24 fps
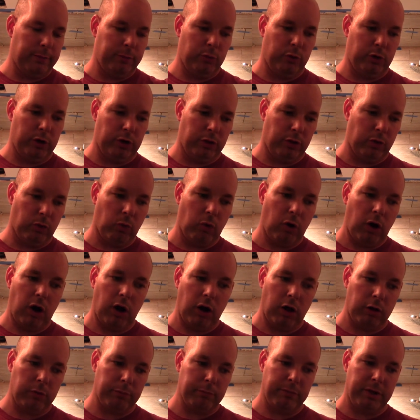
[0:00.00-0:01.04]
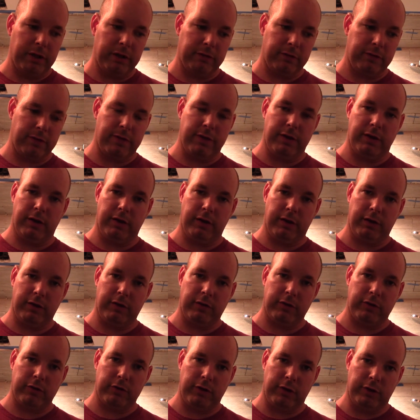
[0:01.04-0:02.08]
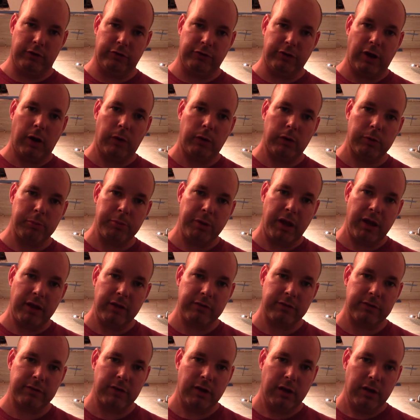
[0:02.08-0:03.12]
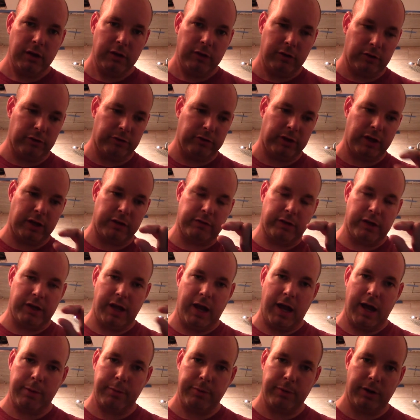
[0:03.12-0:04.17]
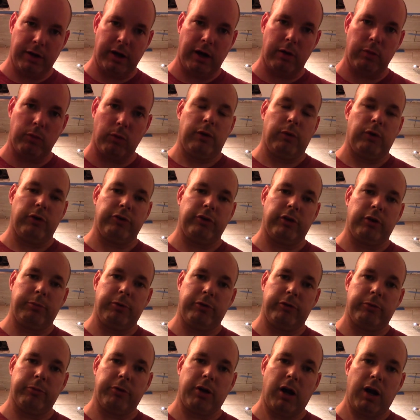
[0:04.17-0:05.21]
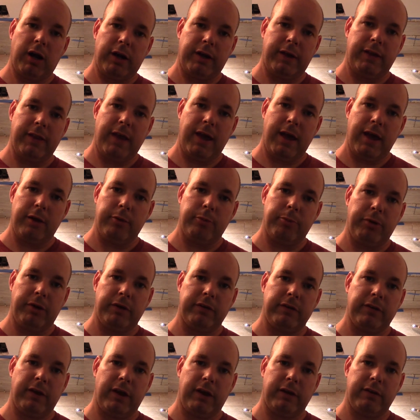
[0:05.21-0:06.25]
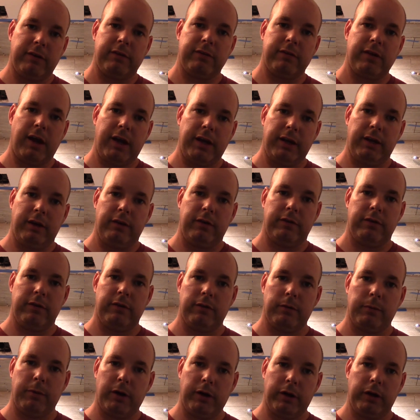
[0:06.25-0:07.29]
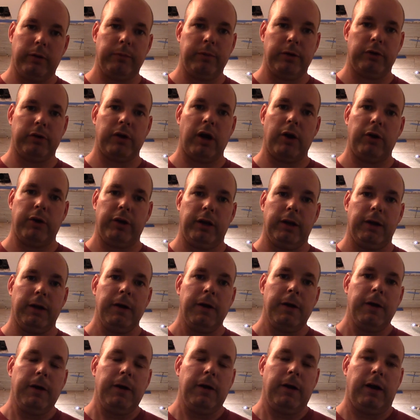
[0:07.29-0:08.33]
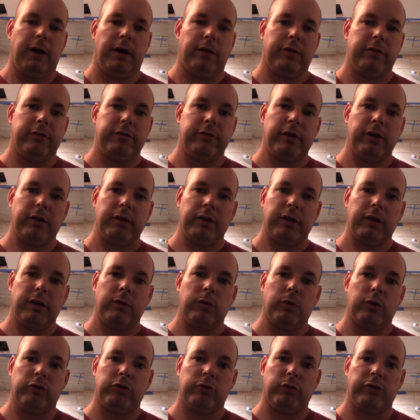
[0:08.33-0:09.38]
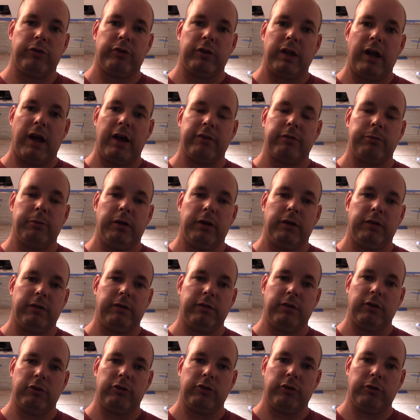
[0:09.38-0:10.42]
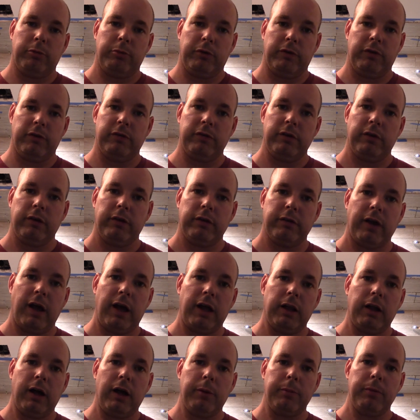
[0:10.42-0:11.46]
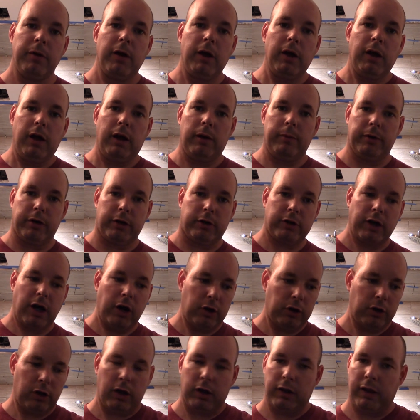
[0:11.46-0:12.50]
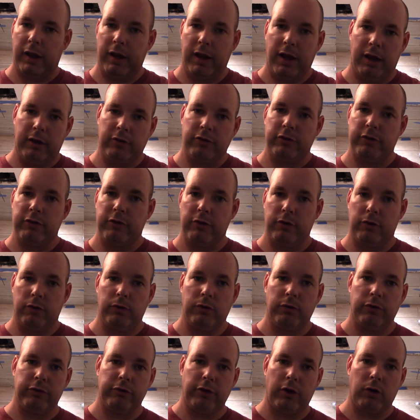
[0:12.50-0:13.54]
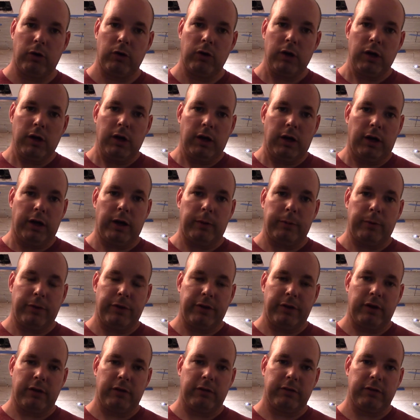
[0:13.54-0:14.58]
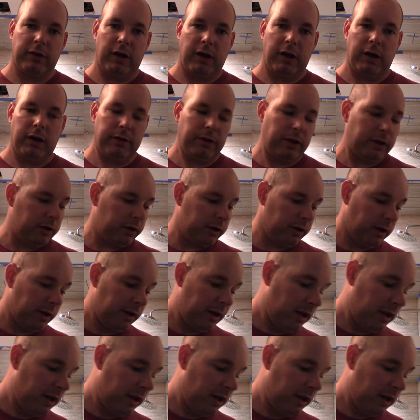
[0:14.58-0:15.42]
where the wall meets the shower base. There's kind of a gap there. I was going to put some caulk in that, but decided since I'm already going to be grouting the ceiling, which was a last minute decision to put the ceiling tile up, I'm going to grout along that edge too. So a couple things that you're going to